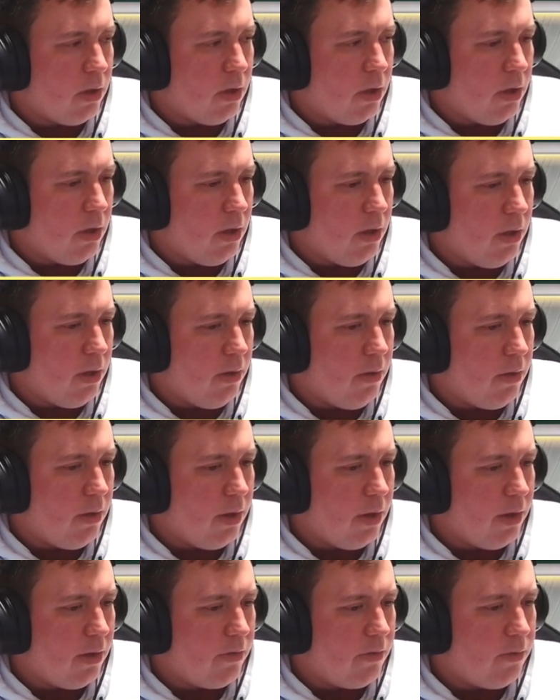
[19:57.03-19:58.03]
I
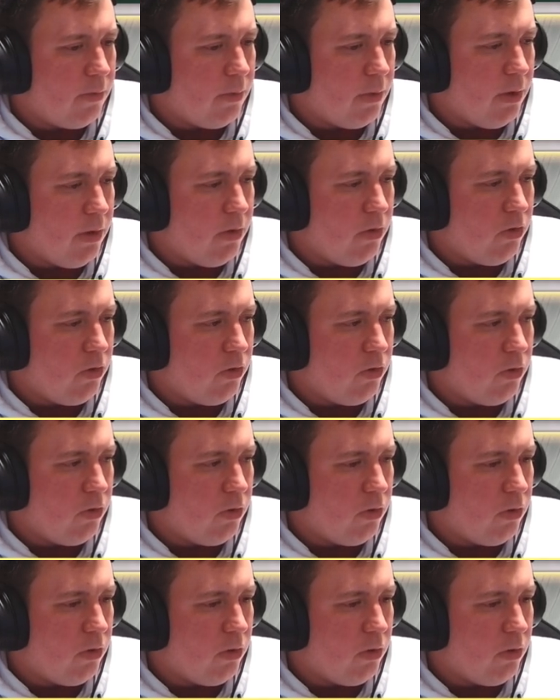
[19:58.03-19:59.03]
guess we
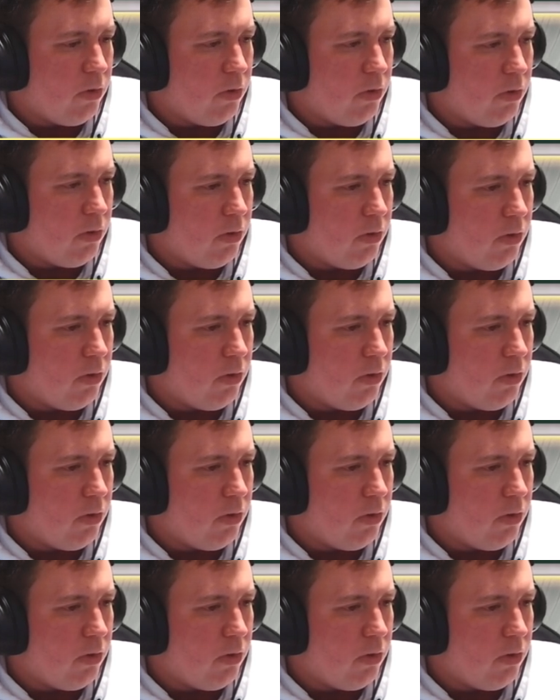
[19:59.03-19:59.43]
should